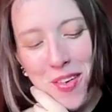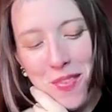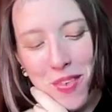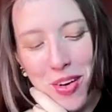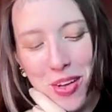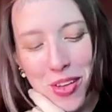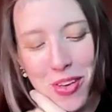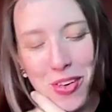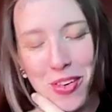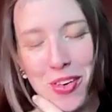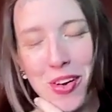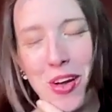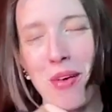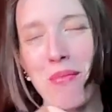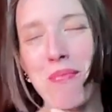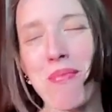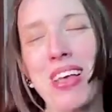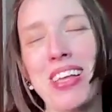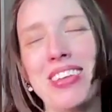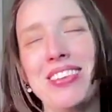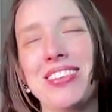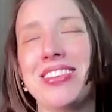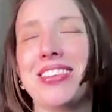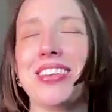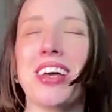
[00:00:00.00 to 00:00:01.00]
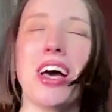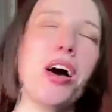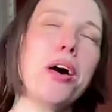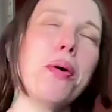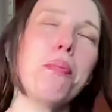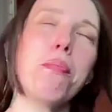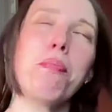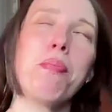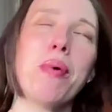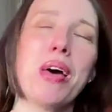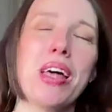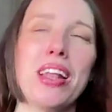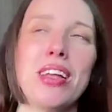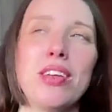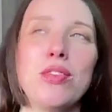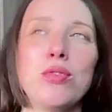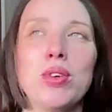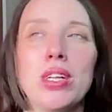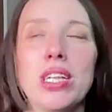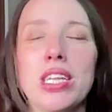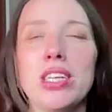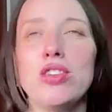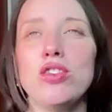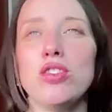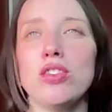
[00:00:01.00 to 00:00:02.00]
Well, you're not messed up, but it
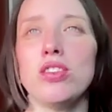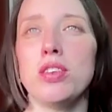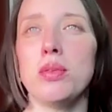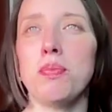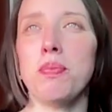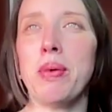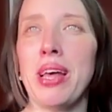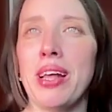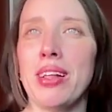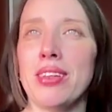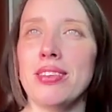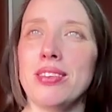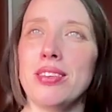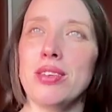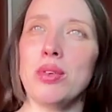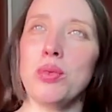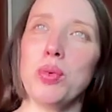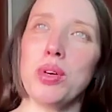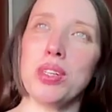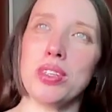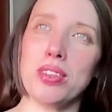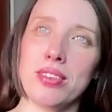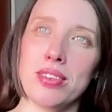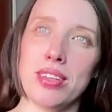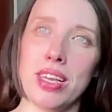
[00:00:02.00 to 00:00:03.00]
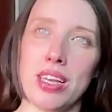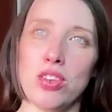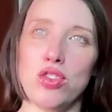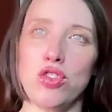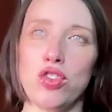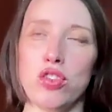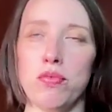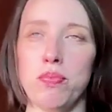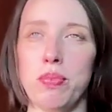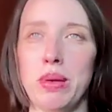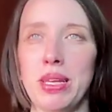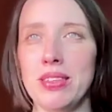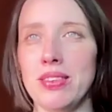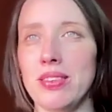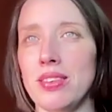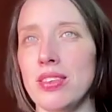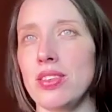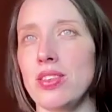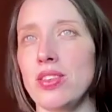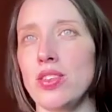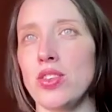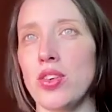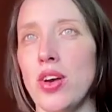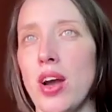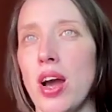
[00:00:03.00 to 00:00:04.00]
really just depends on what stage of
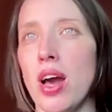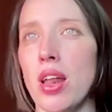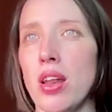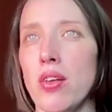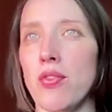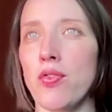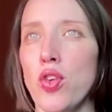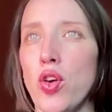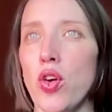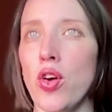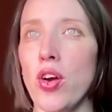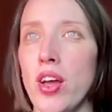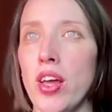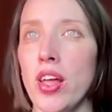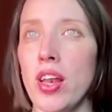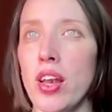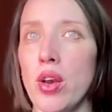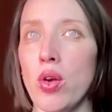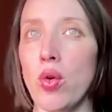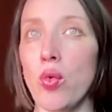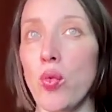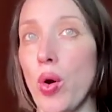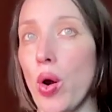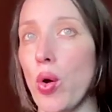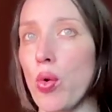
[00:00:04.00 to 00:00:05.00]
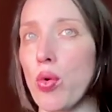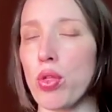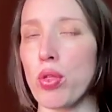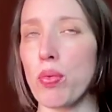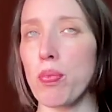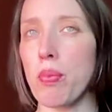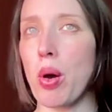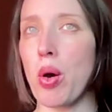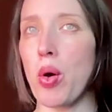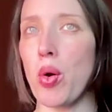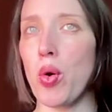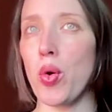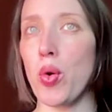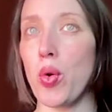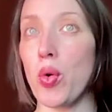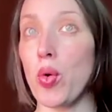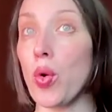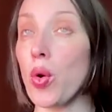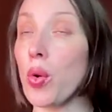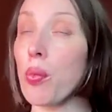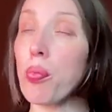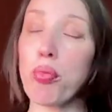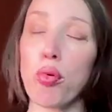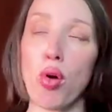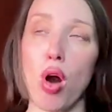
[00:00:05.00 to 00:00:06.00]
business you're at, if you're in growth mode
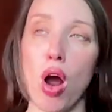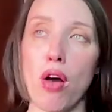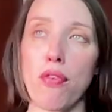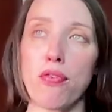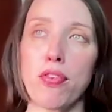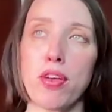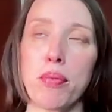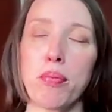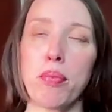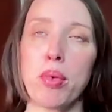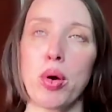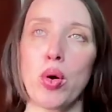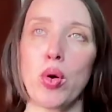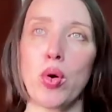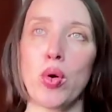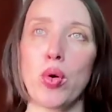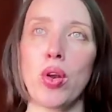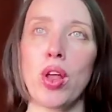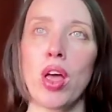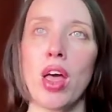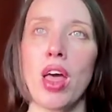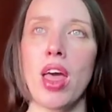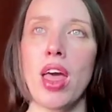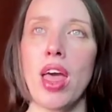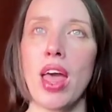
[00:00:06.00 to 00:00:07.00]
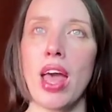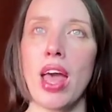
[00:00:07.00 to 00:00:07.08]
or profit mode.